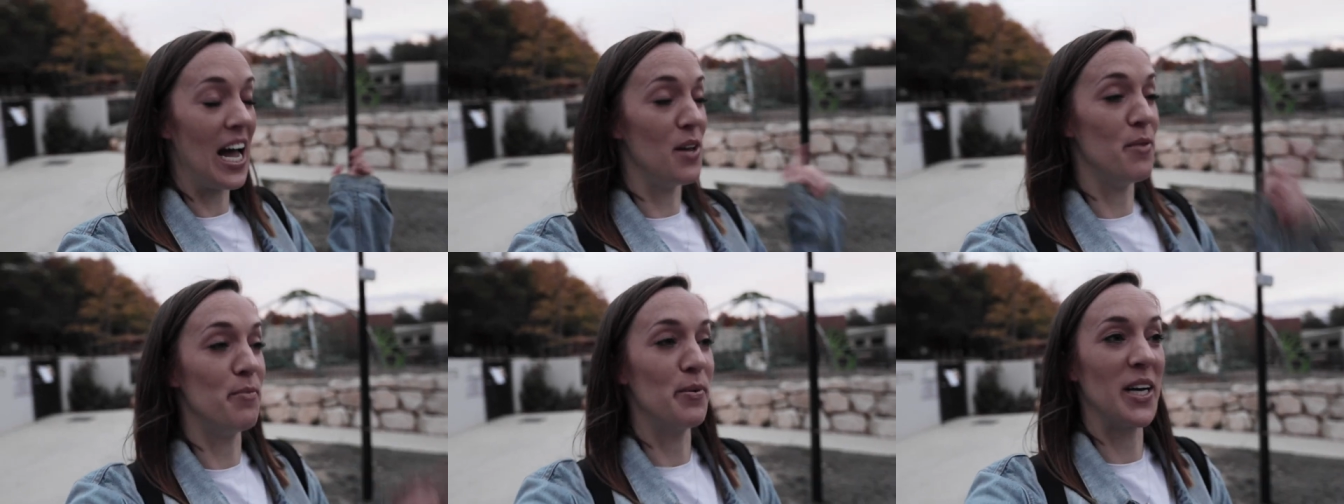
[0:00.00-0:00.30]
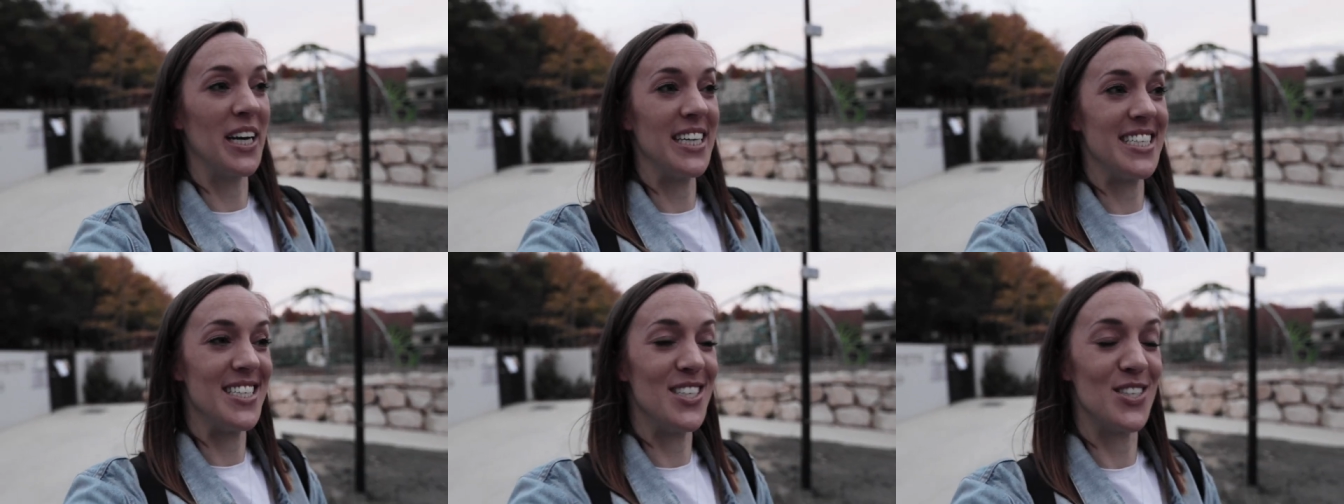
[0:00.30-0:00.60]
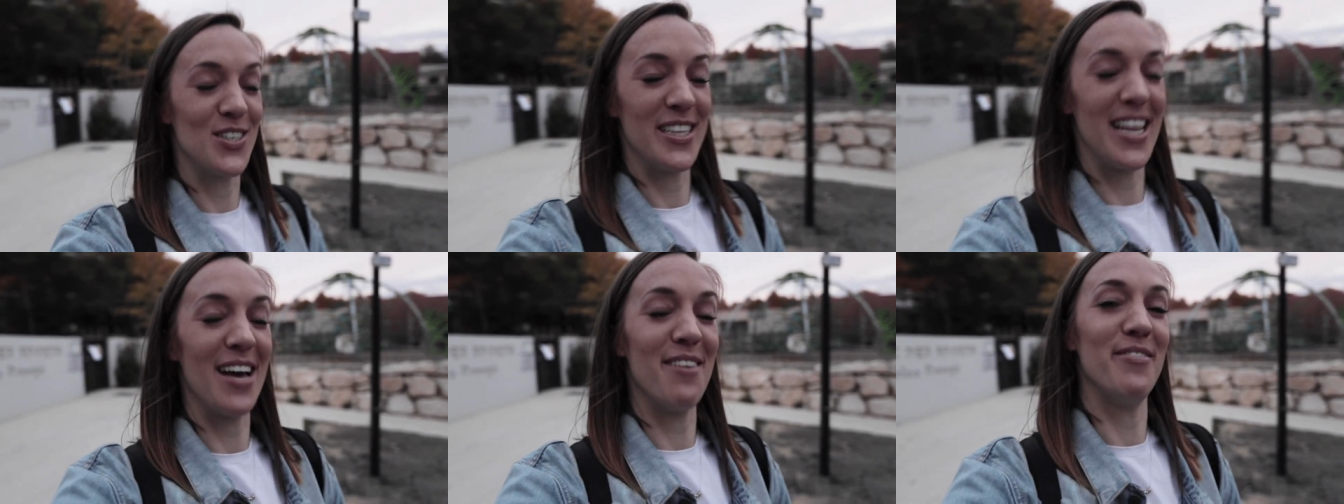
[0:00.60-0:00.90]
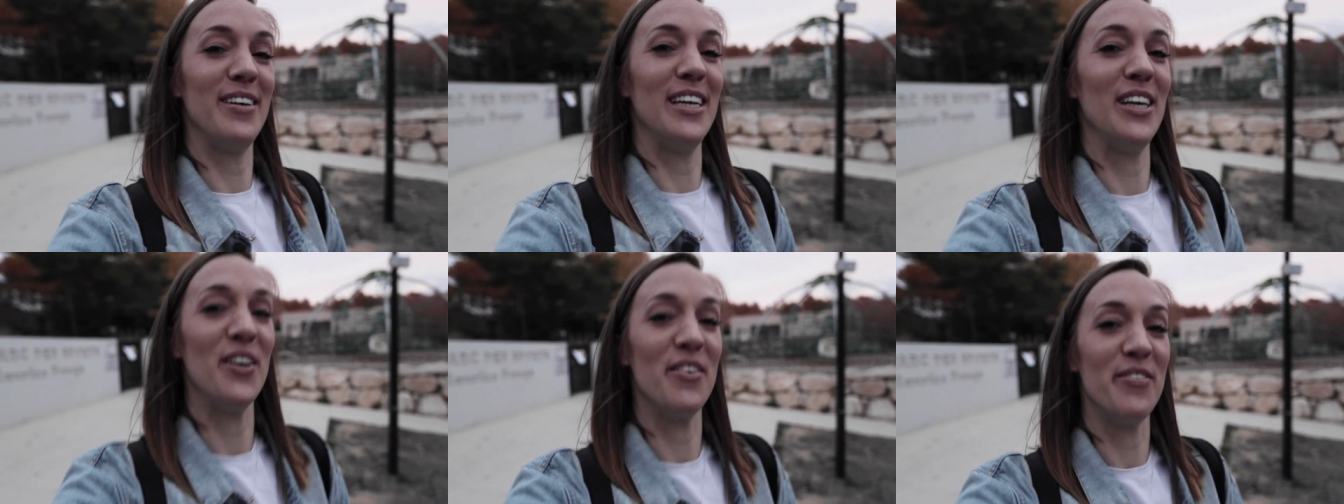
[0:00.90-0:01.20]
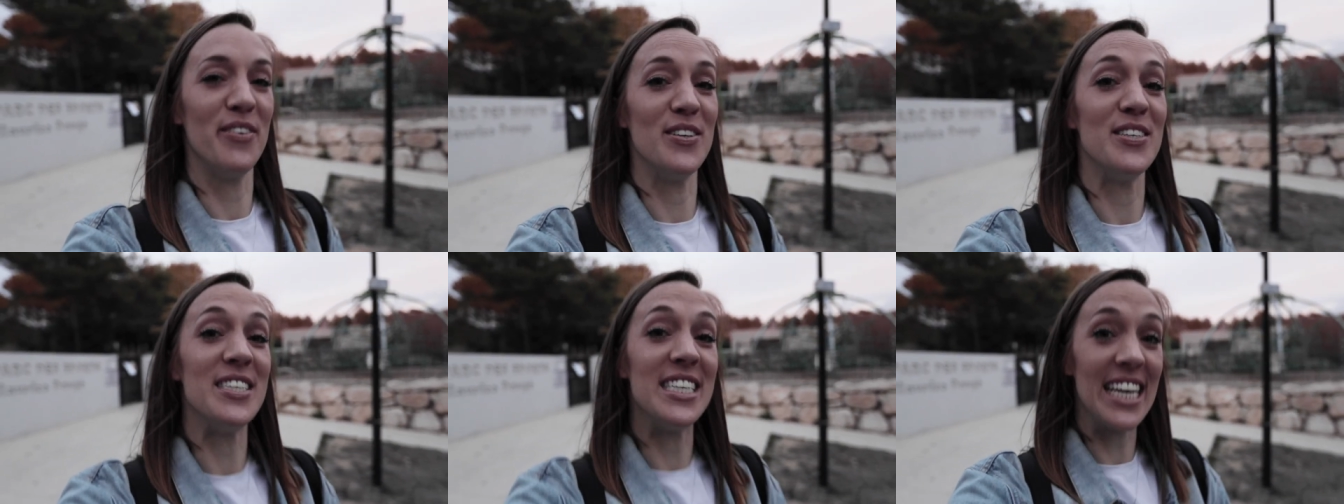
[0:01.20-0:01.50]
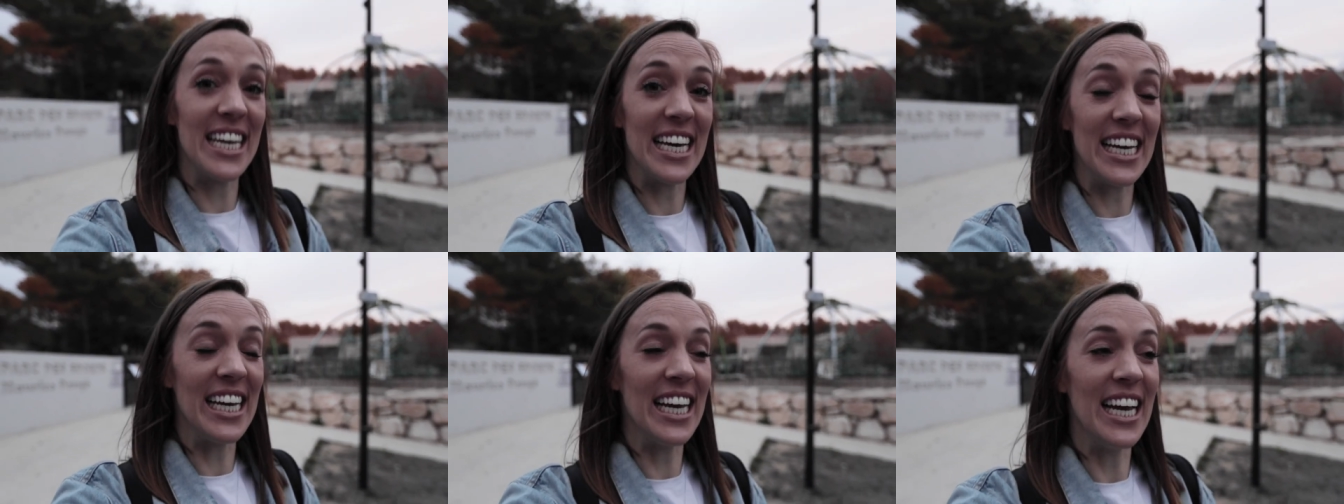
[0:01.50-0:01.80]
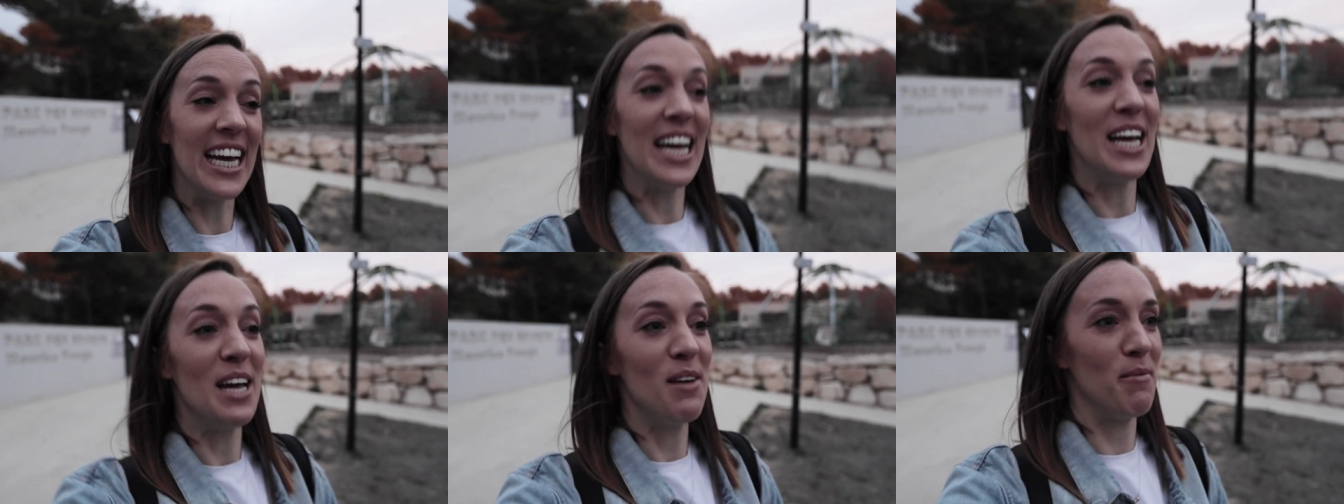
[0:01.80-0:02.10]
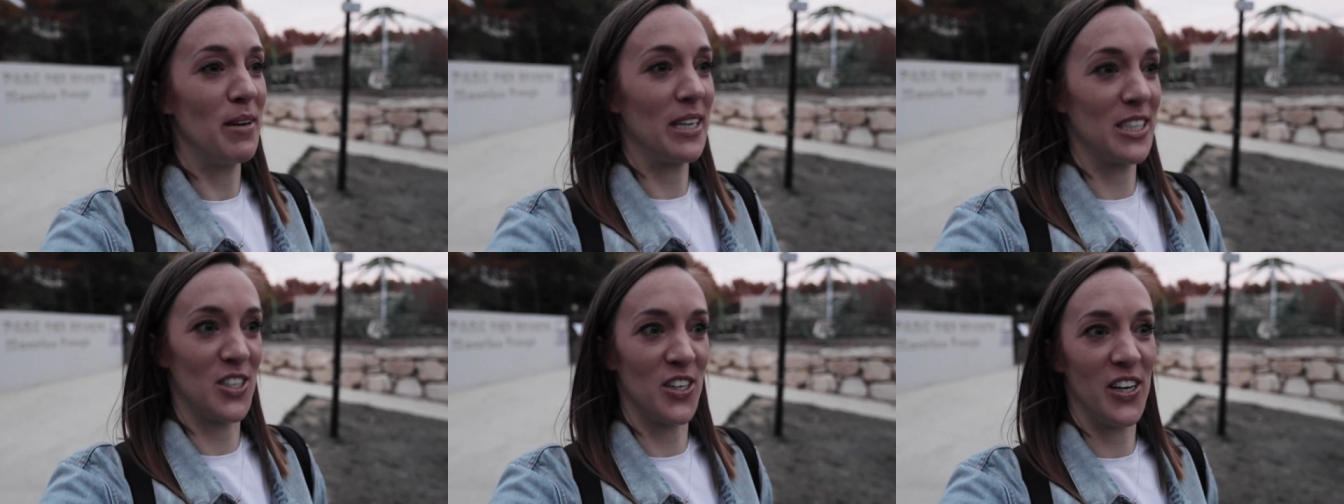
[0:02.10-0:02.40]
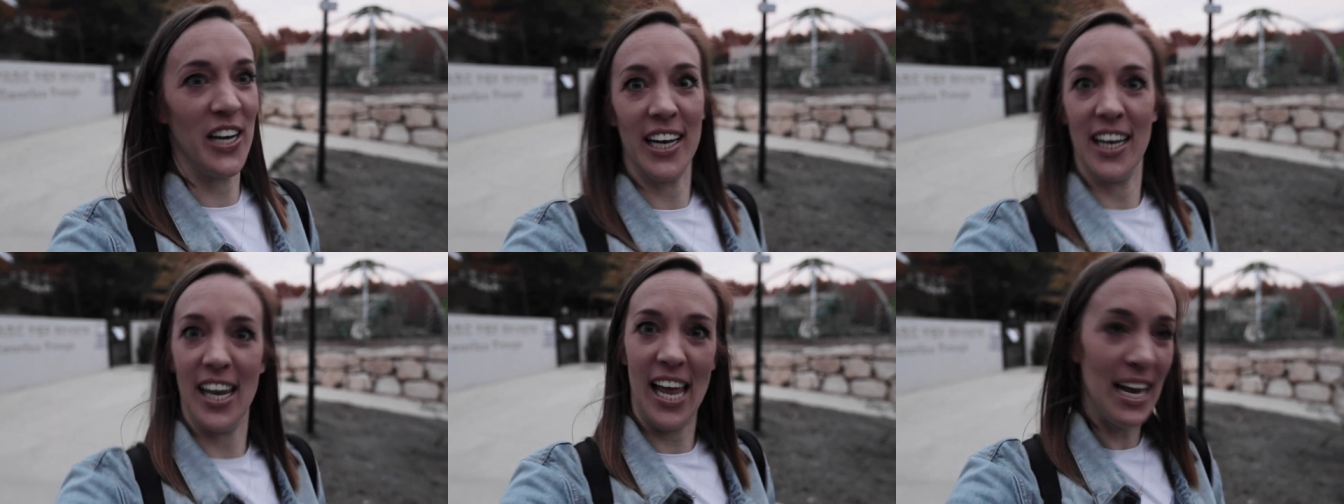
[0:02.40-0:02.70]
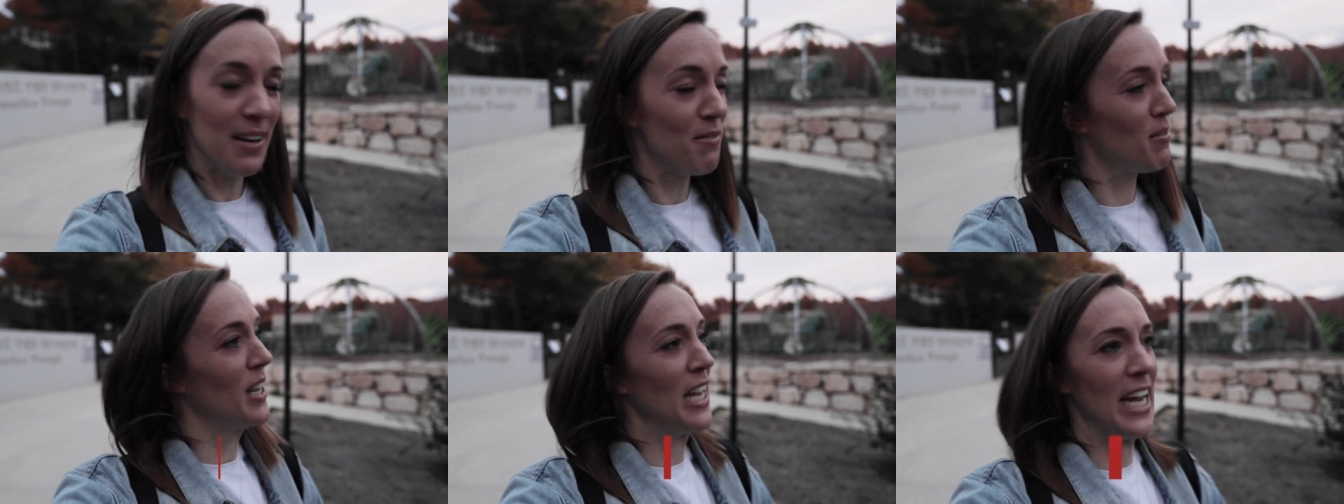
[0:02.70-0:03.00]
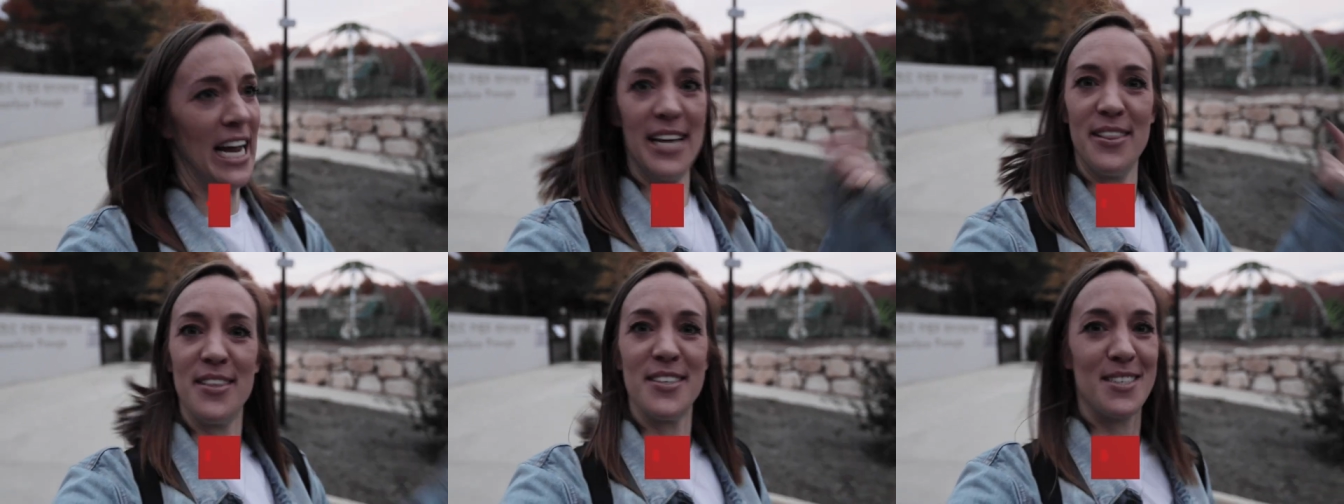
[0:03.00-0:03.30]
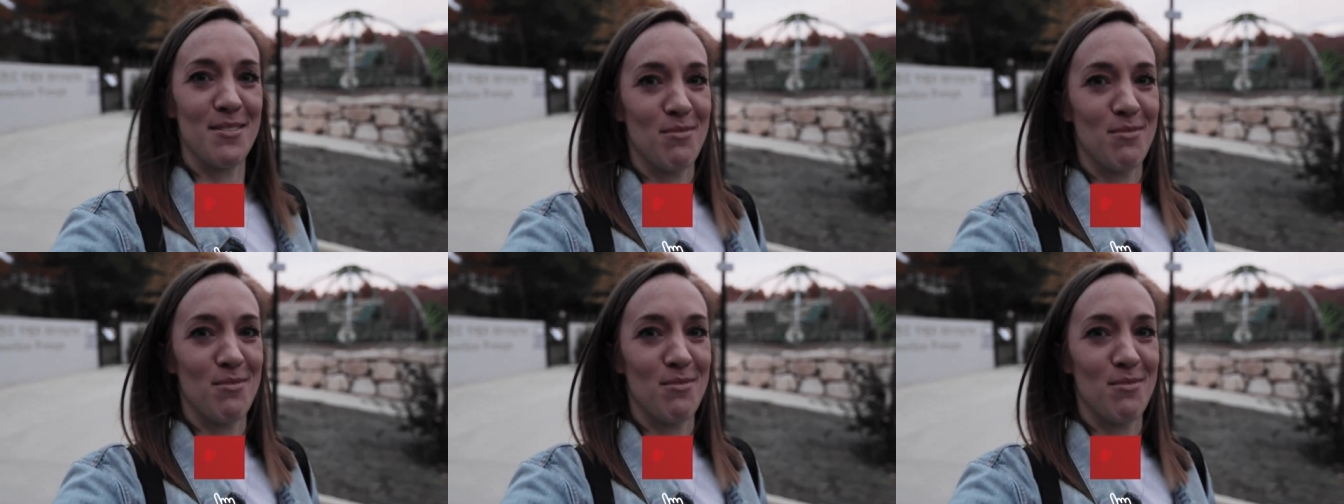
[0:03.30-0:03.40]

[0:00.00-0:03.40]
I hope you guys enjoyed that video. If you did, make sure you hit like, hit the